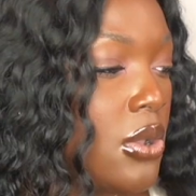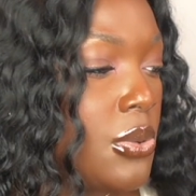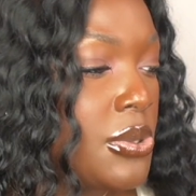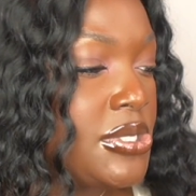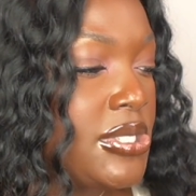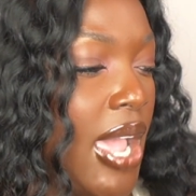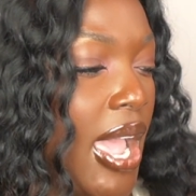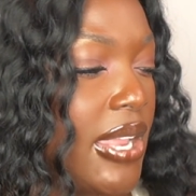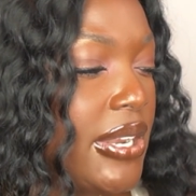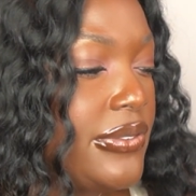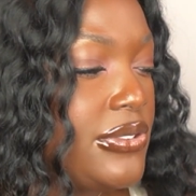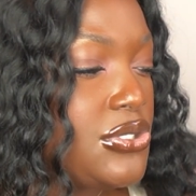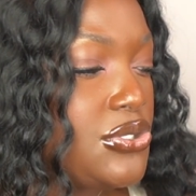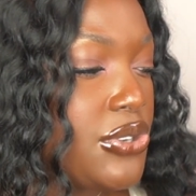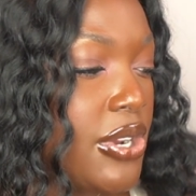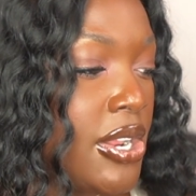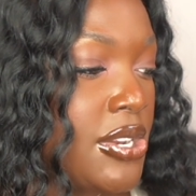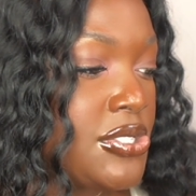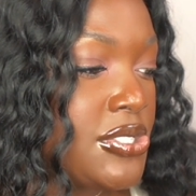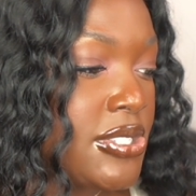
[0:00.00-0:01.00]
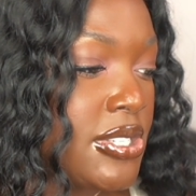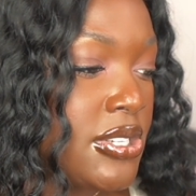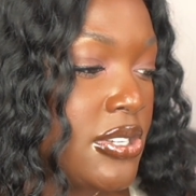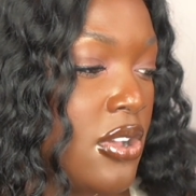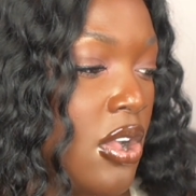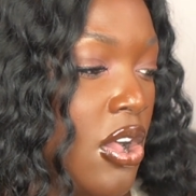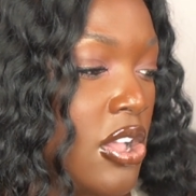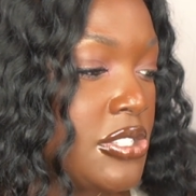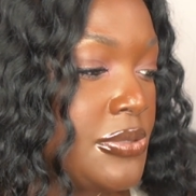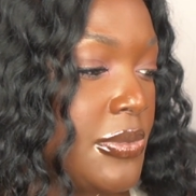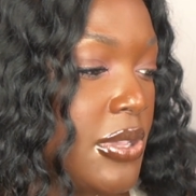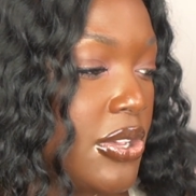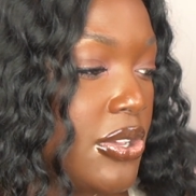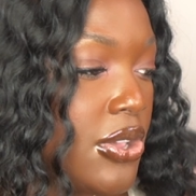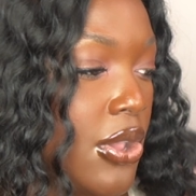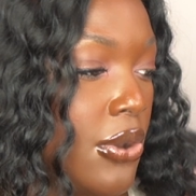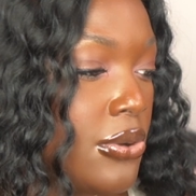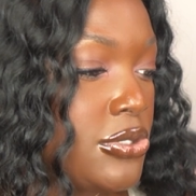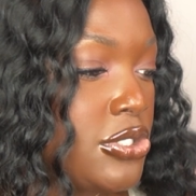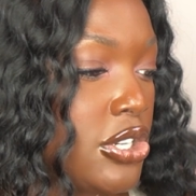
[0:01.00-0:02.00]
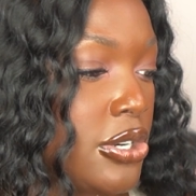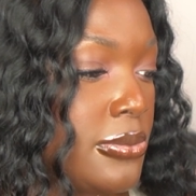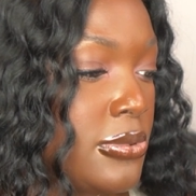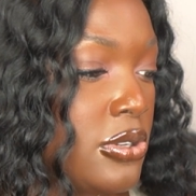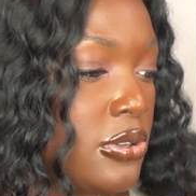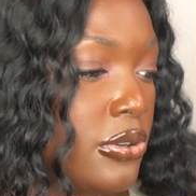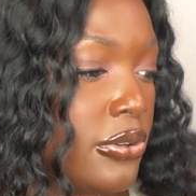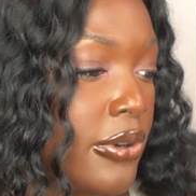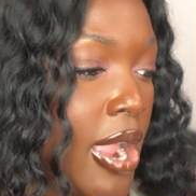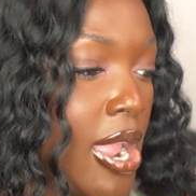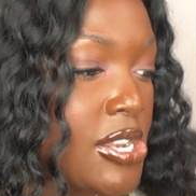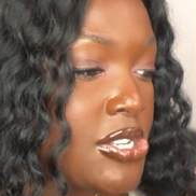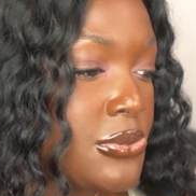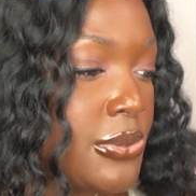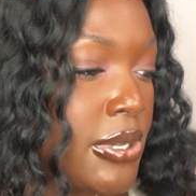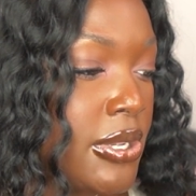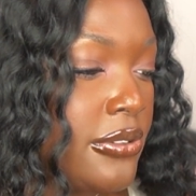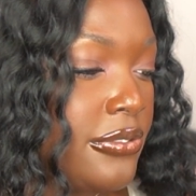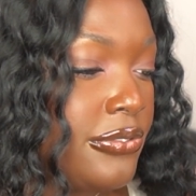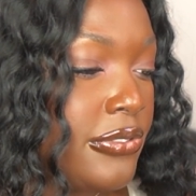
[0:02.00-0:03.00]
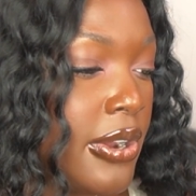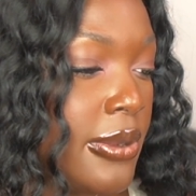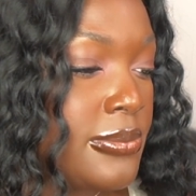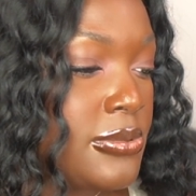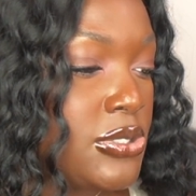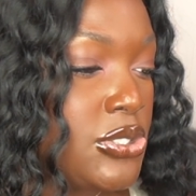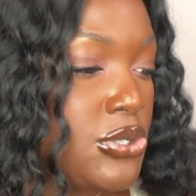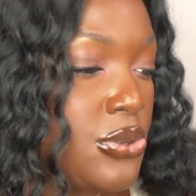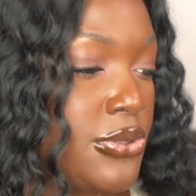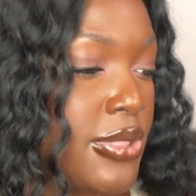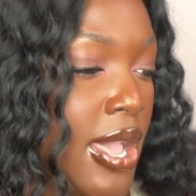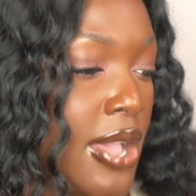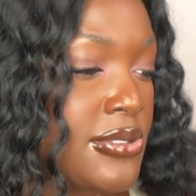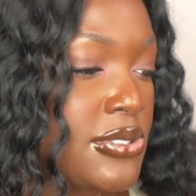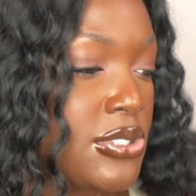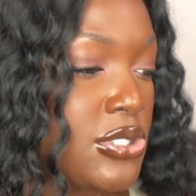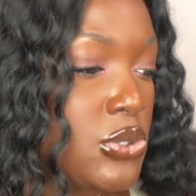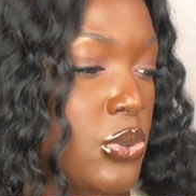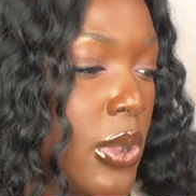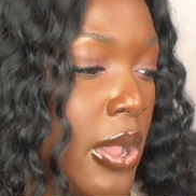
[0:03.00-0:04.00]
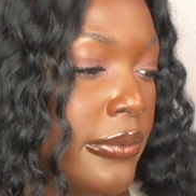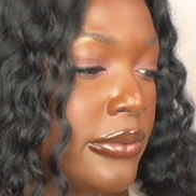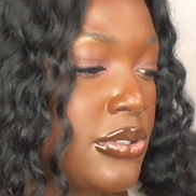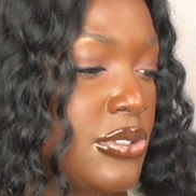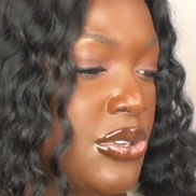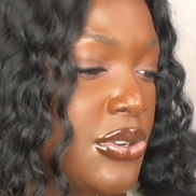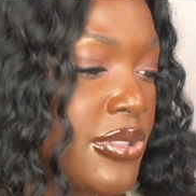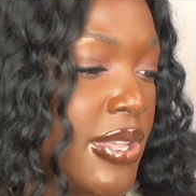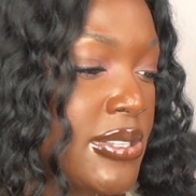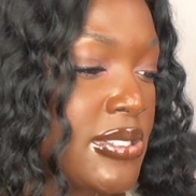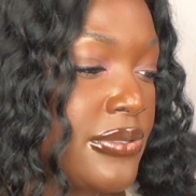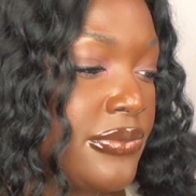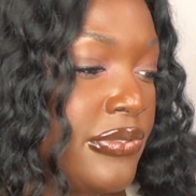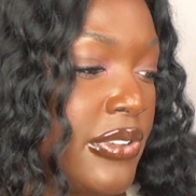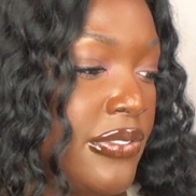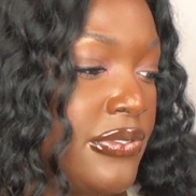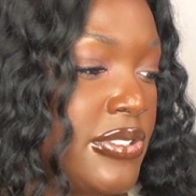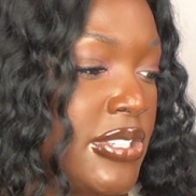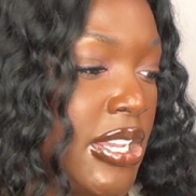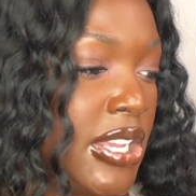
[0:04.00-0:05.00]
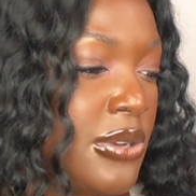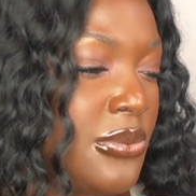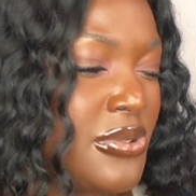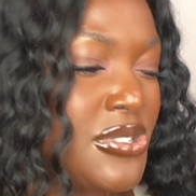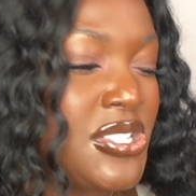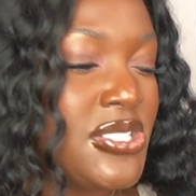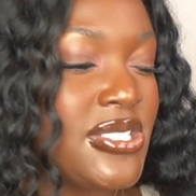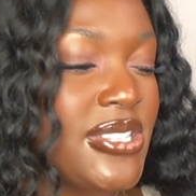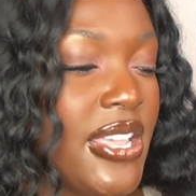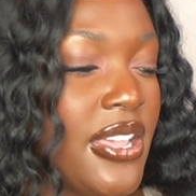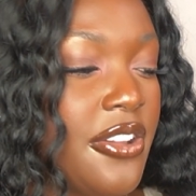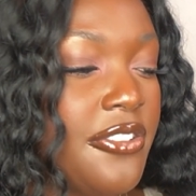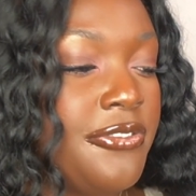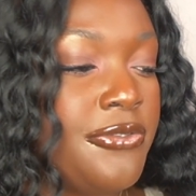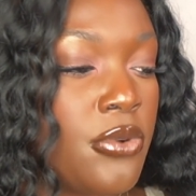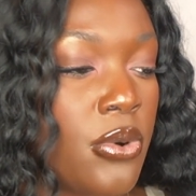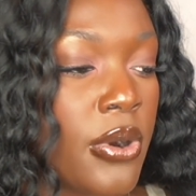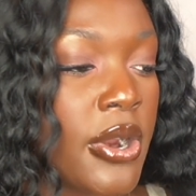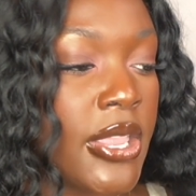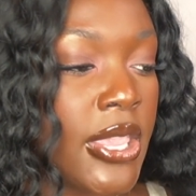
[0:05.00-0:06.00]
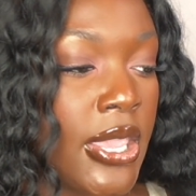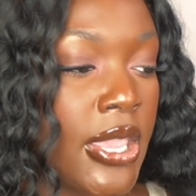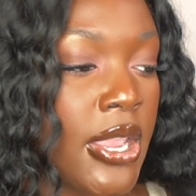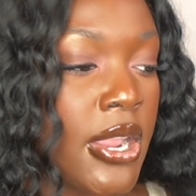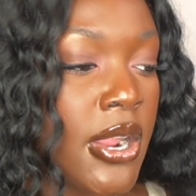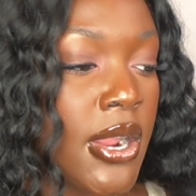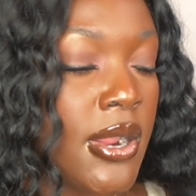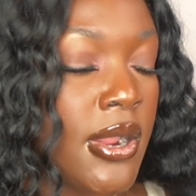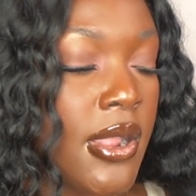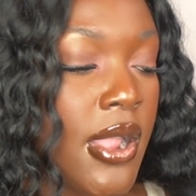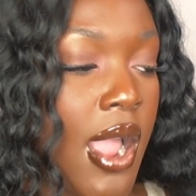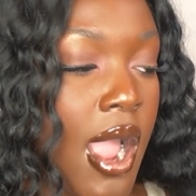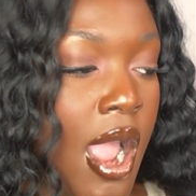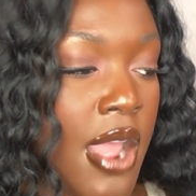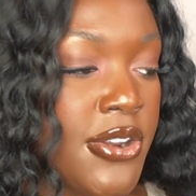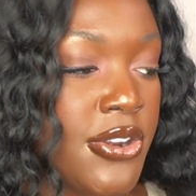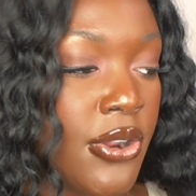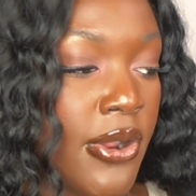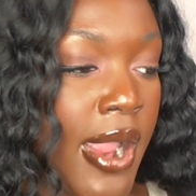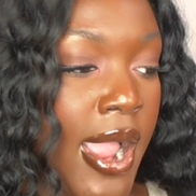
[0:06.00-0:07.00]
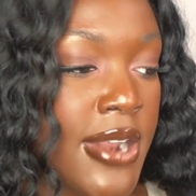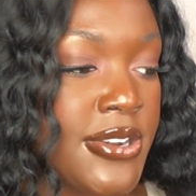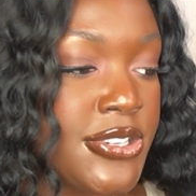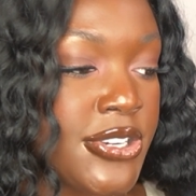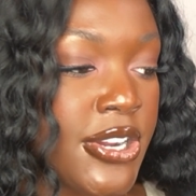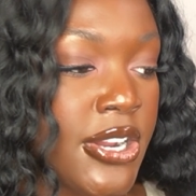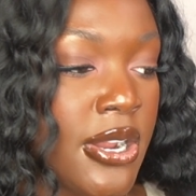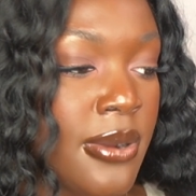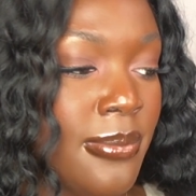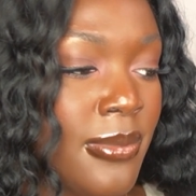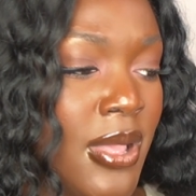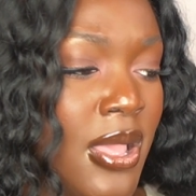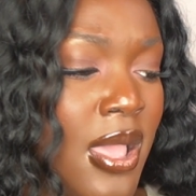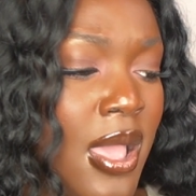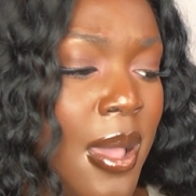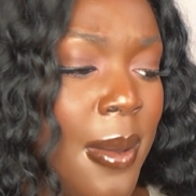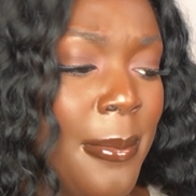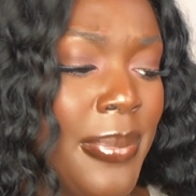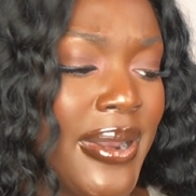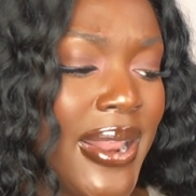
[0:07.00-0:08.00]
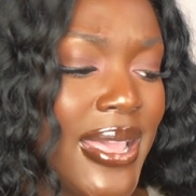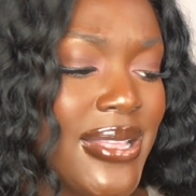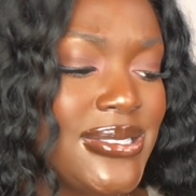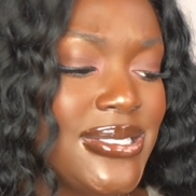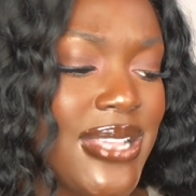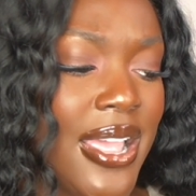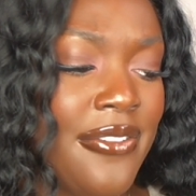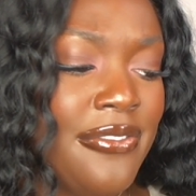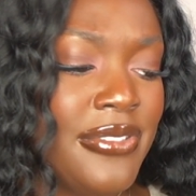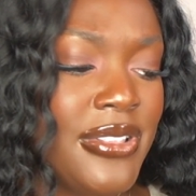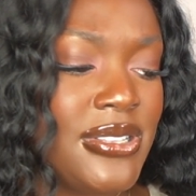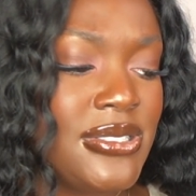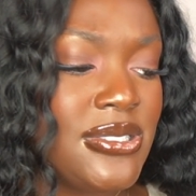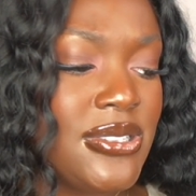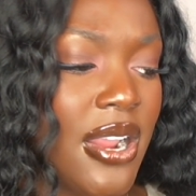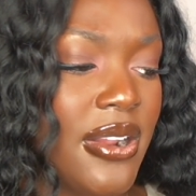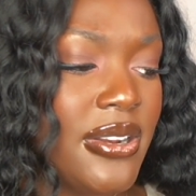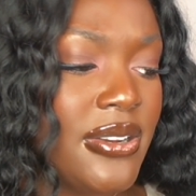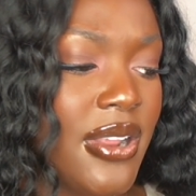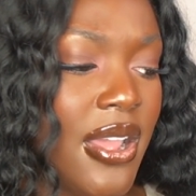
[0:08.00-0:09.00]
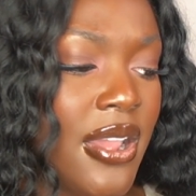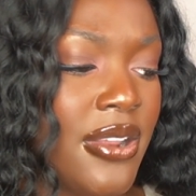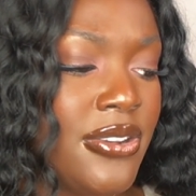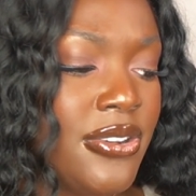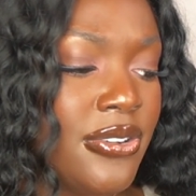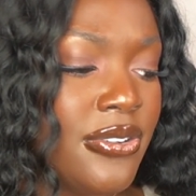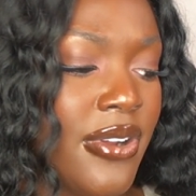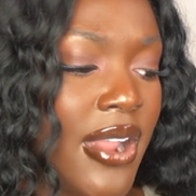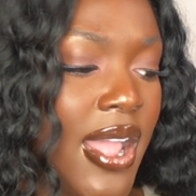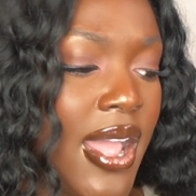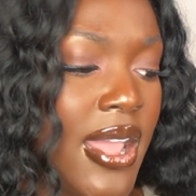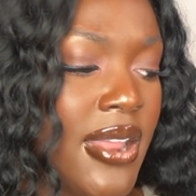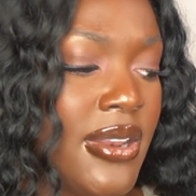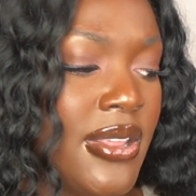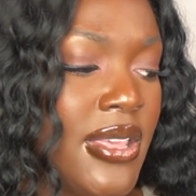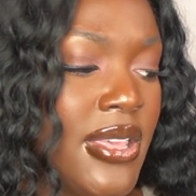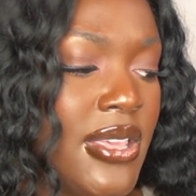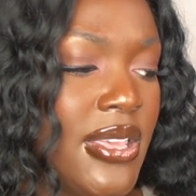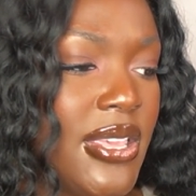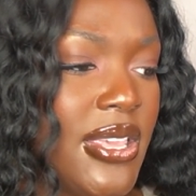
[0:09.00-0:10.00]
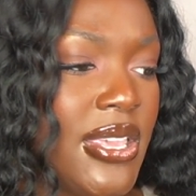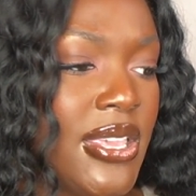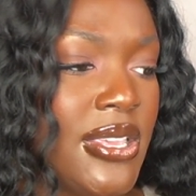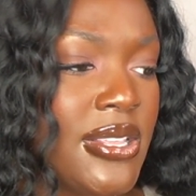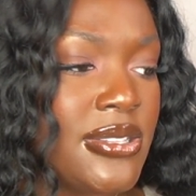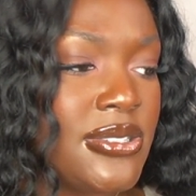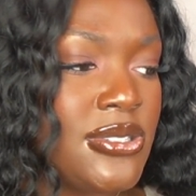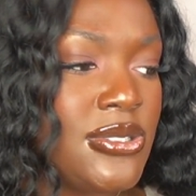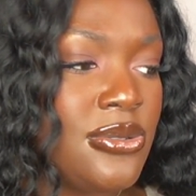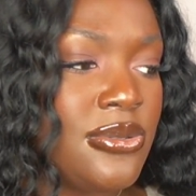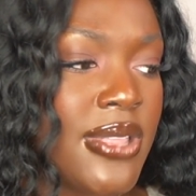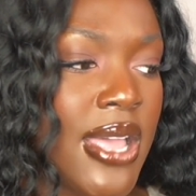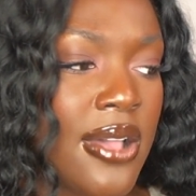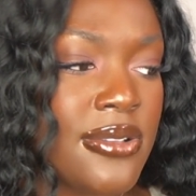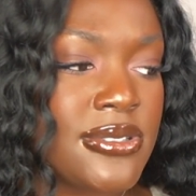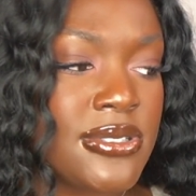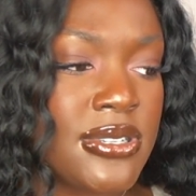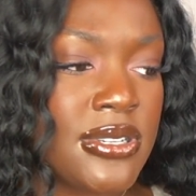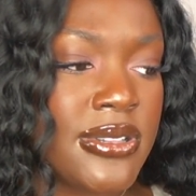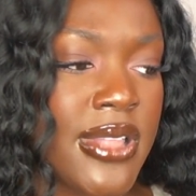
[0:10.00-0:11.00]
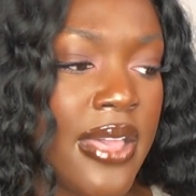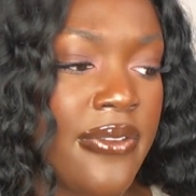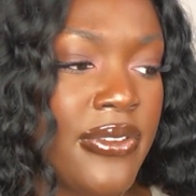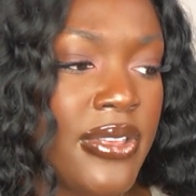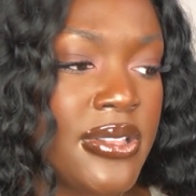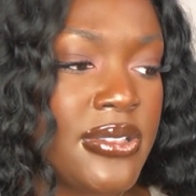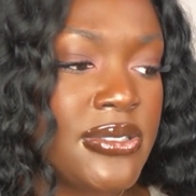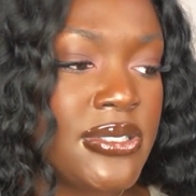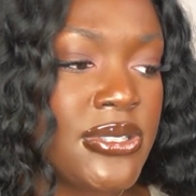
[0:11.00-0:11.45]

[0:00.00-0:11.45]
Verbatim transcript: What's kind of strange is that it calls me a co terminal graduate from 2012 to 2015, which is like a four year undergrad term, but I definitely started undergrad in 2011.